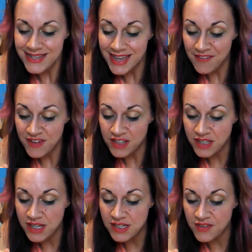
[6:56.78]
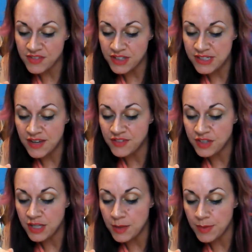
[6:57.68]
Definitely,
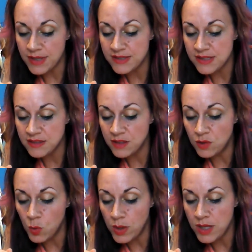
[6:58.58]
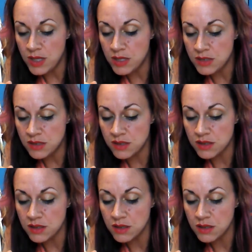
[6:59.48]
because these little ones,